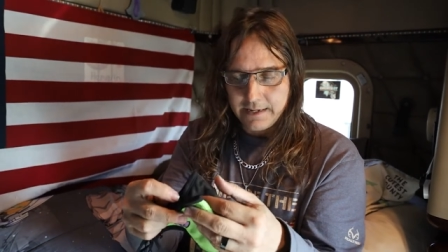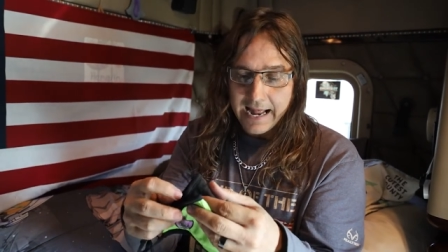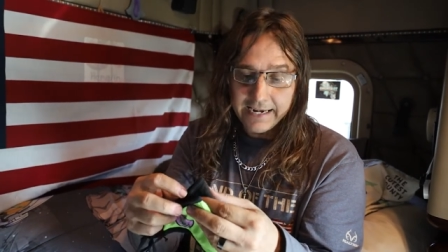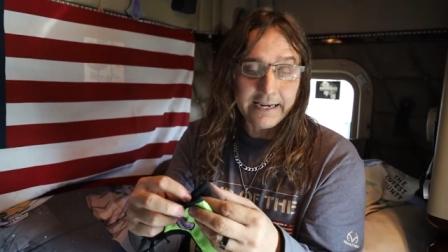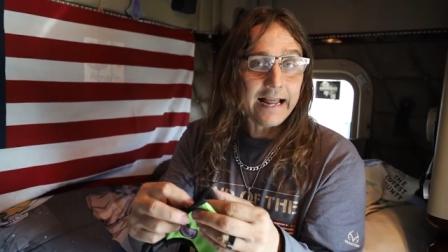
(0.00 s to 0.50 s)

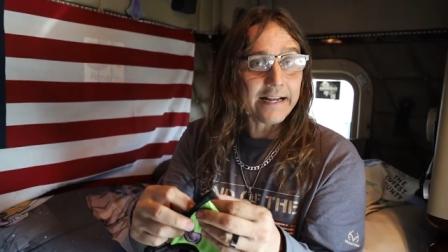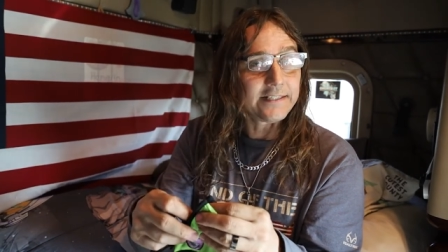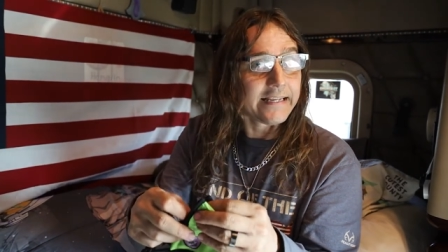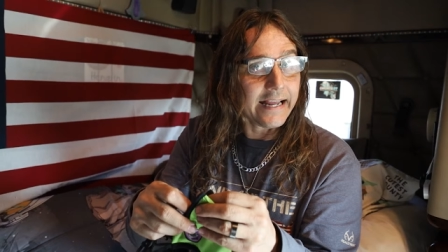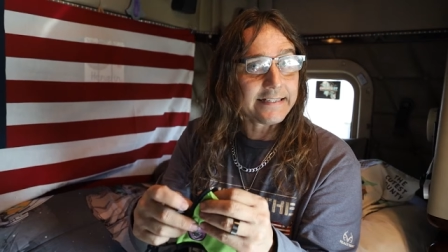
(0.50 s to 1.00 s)
I didn't
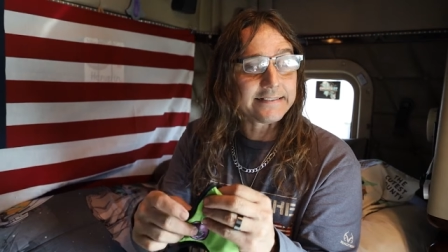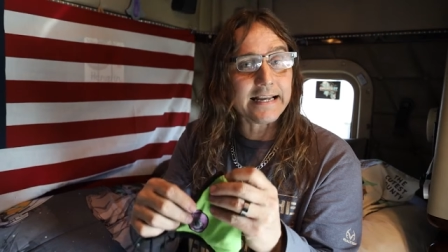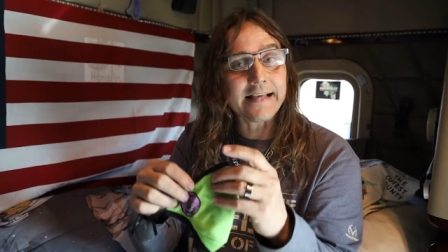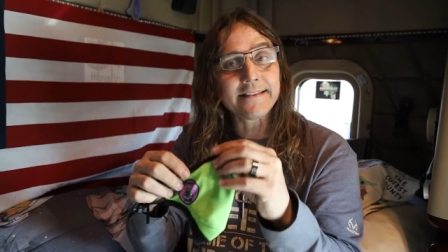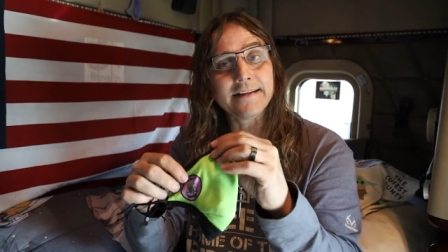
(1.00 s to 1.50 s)
actually catch
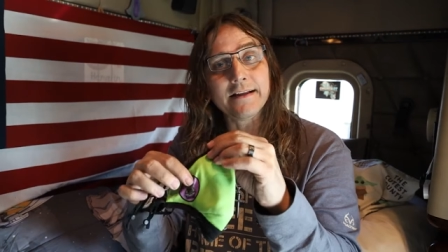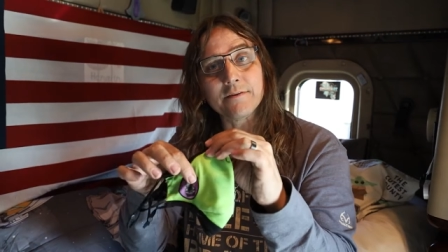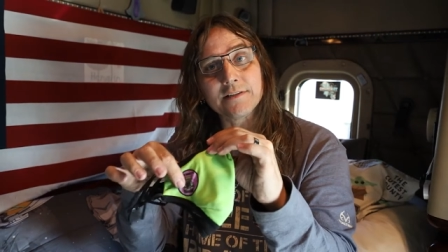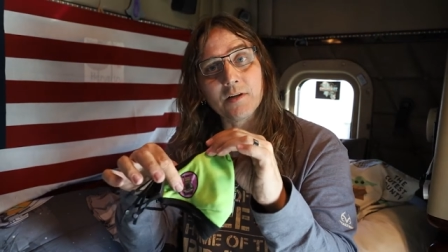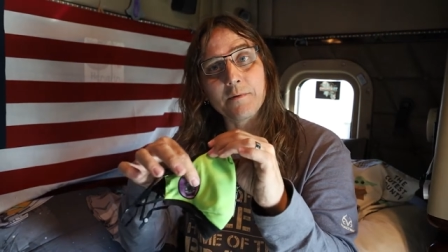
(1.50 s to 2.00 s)
that, that it
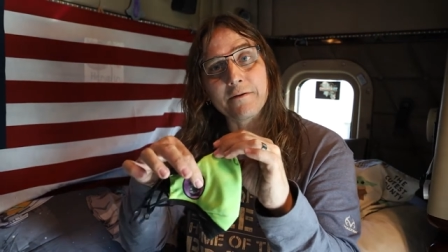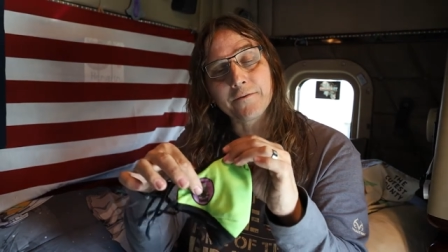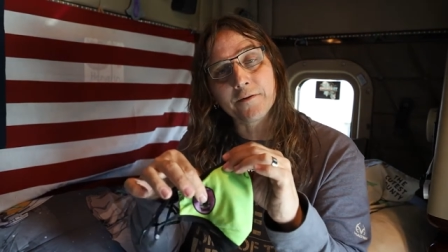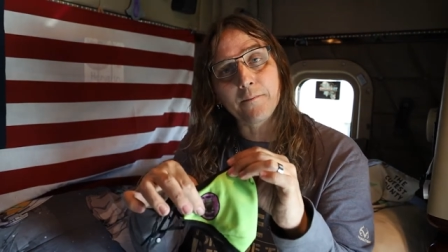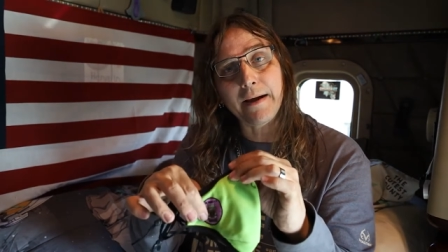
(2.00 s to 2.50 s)
was a little bit
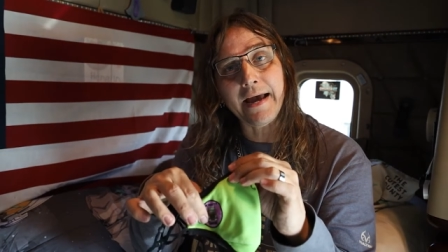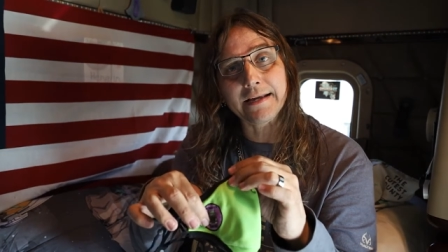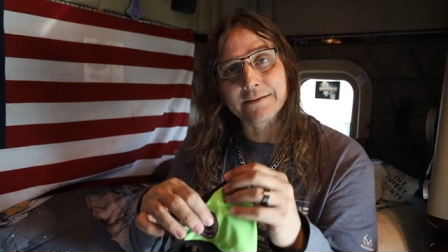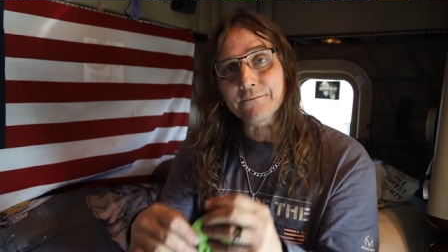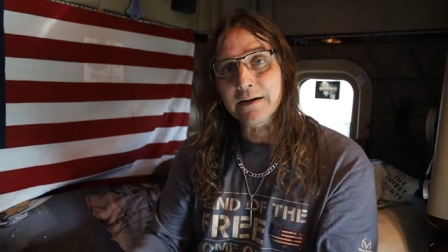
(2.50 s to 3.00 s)
further
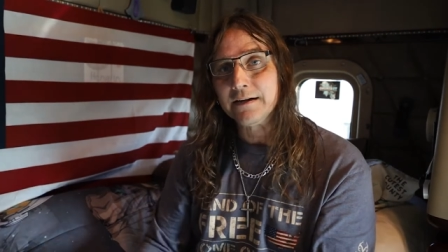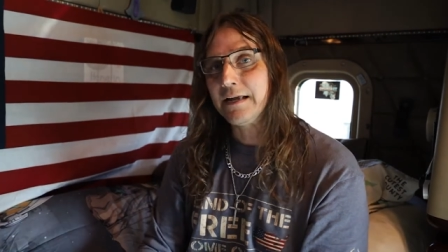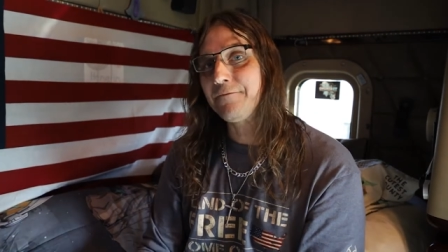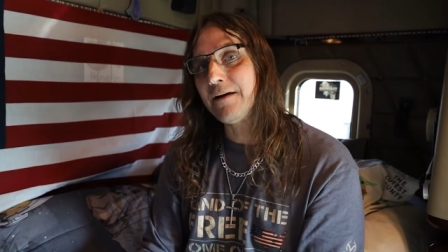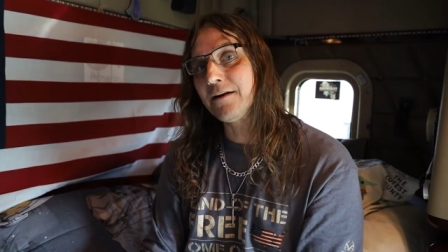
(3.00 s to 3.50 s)
back.
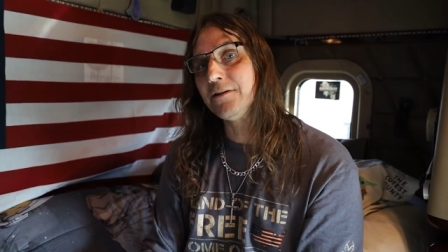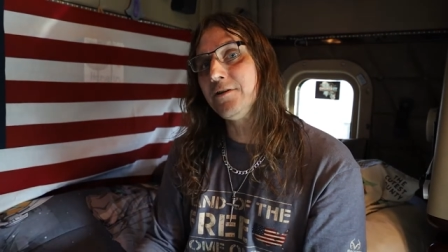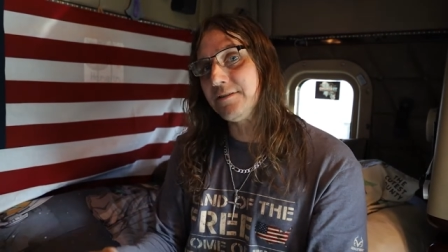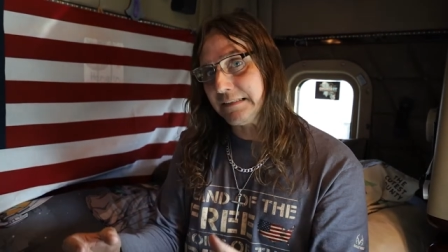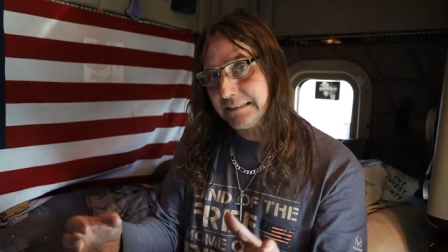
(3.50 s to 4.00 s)
Now if I were to
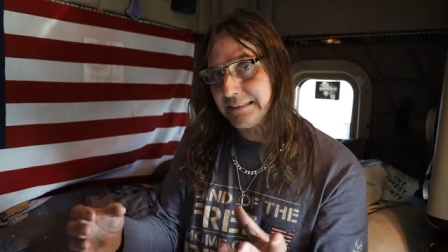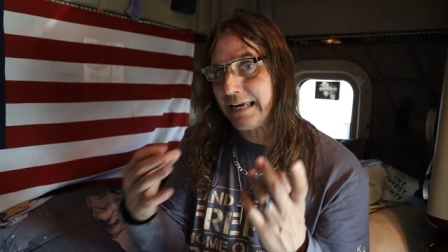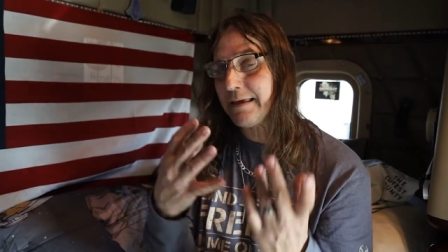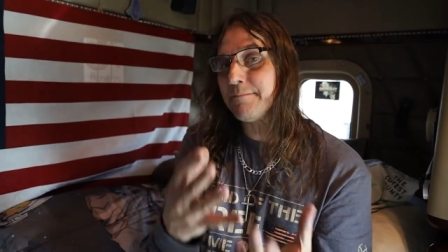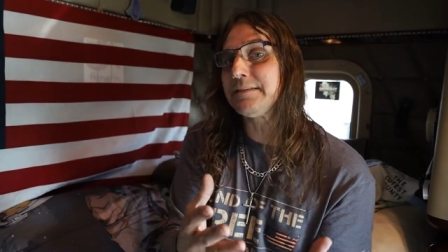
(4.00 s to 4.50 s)
use the
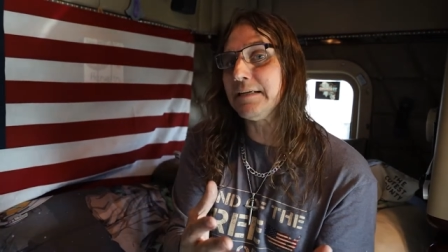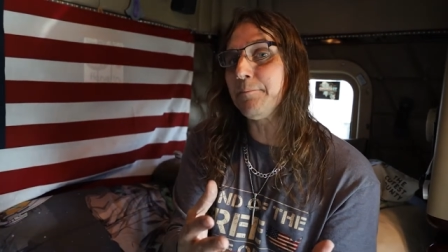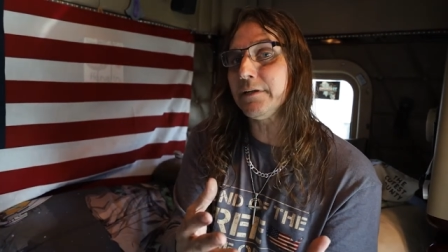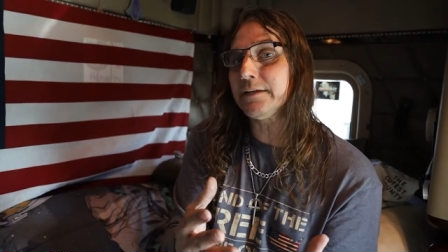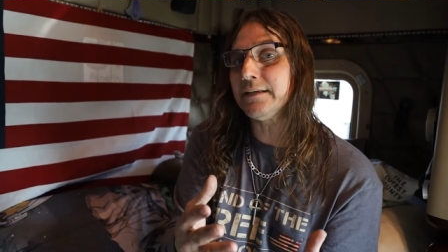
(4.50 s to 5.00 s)
same
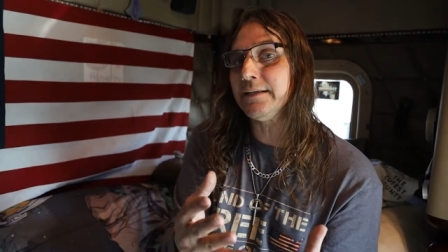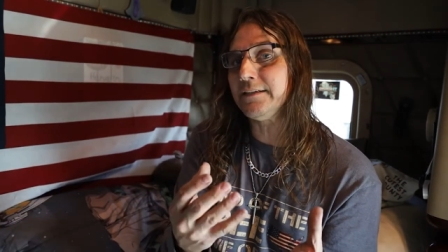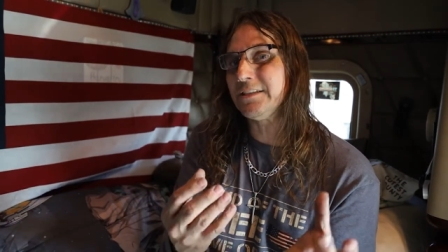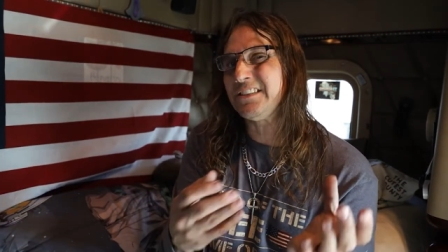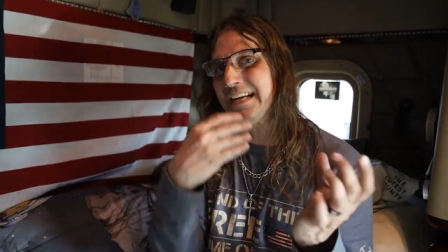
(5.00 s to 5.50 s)
template and
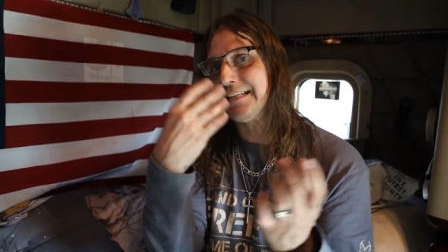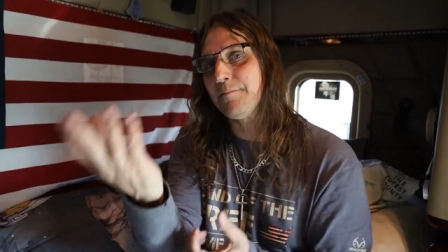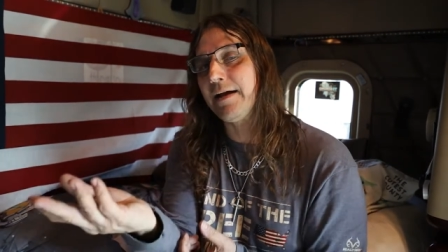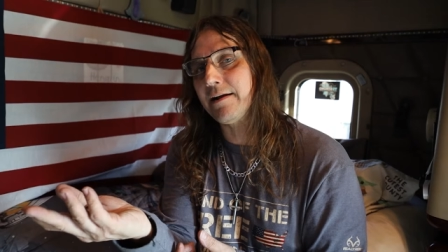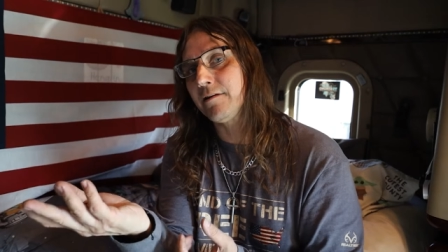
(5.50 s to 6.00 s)
then just change
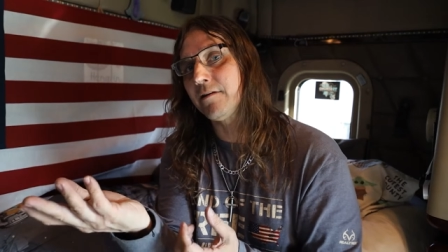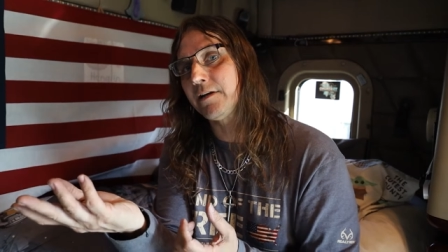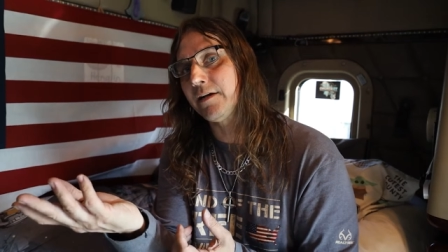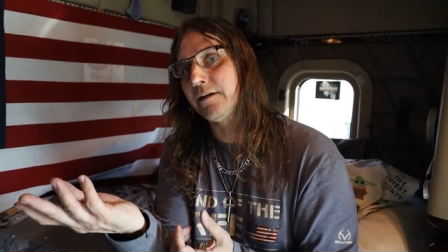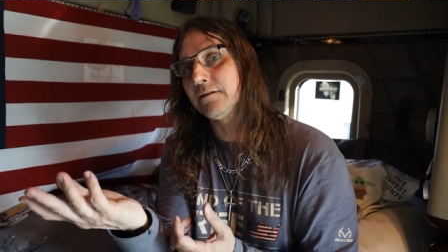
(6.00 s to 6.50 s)
the
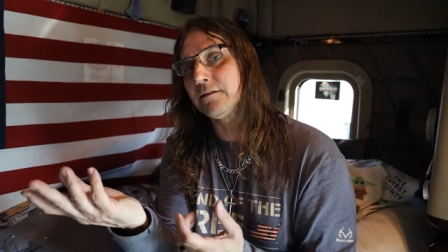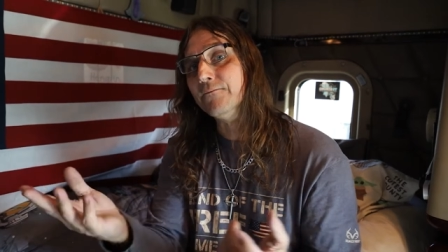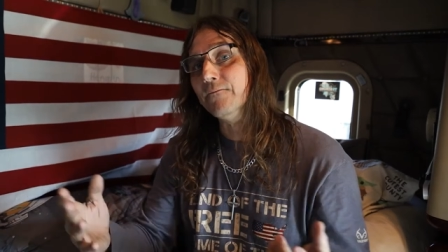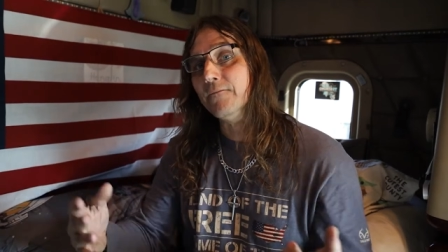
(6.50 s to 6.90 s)
background color,